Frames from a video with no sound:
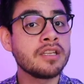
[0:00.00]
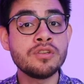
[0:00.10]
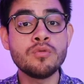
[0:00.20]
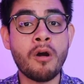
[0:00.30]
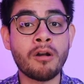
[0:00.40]

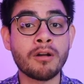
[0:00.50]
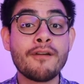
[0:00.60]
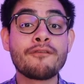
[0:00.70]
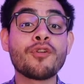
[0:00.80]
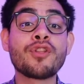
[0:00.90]
you are
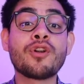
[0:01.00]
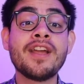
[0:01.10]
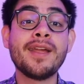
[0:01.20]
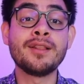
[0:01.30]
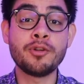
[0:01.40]
further
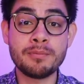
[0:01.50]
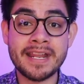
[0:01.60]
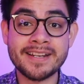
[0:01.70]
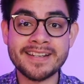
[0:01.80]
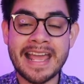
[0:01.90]

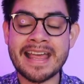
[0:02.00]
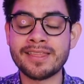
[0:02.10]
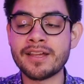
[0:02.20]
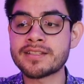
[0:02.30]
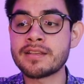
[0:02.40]
illuminated and
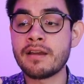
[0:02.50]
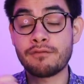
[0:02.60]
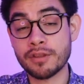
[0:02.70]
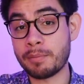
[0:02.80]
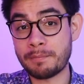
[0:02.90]
thus
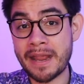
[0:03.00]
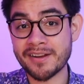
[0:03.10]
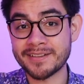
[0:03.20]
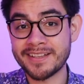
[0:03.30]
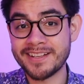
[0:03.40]
further
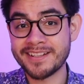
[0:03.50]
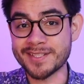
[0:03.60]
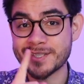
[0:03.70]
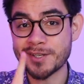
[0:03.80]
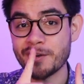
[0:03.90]
prepared
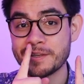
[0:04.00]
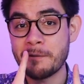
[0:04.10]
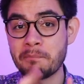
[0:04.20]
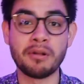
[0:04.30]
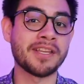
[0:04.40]
to start
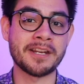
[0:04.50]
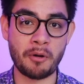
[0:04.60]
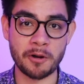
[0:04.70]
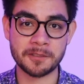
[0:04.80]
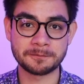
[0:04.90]
pulling it
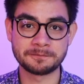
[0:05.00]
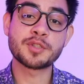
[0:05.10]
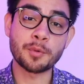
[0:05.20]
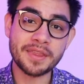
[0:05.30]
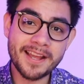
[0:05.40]
apart.
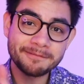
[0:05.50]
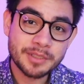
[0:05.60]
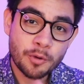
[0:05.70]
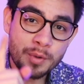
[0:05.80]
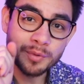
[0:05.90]
So with
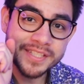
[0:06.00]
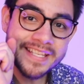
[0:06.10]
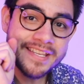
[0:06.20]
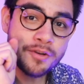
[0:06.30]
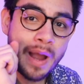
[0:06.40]
that, we will
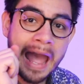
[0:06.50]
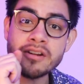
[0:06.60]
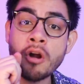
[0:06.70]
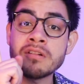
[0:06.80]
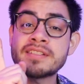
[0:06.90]
see you
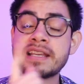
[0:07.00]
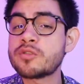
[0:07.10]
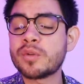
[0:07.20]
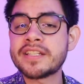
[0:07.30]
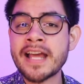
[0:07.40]
at our
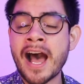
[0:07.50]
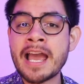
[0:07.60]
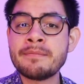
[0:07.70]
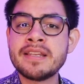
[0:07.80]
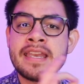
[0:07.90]
scheduled
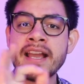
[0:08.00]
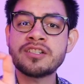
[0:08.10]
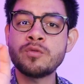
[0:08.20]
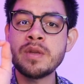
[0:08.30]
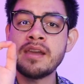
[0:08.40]
time
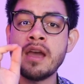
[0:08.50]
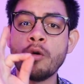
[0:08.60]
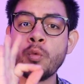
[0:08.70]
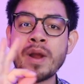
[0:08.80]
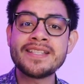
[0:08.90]
next week,
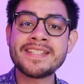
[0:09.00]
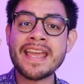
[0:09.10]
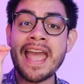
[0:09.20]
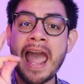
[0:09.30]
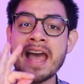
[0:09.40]

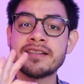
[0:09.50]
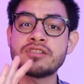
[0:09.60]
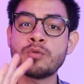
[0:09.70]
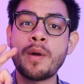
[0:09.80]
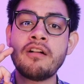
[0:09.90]
Wednesday at
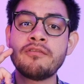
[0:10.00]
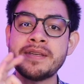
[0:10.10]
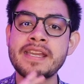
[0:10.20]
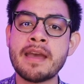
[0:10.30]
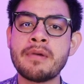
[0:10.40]
12
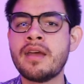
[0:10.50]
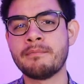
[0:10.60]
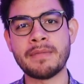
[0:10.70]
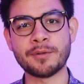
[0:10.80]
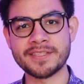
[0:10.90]
p.m.
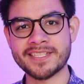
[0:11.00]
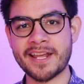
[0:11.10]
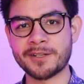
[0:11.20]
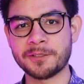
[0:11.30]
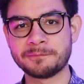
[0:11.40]
Mountain
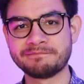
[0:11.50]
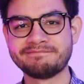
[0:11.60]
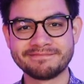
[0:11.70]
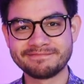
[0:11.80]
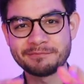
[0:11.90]
Standard.
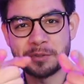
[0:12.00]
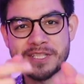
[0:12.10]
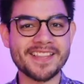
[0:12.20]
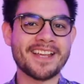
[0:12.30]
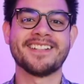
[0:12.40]
We'll
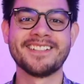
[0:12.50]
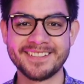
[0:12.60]
see you then.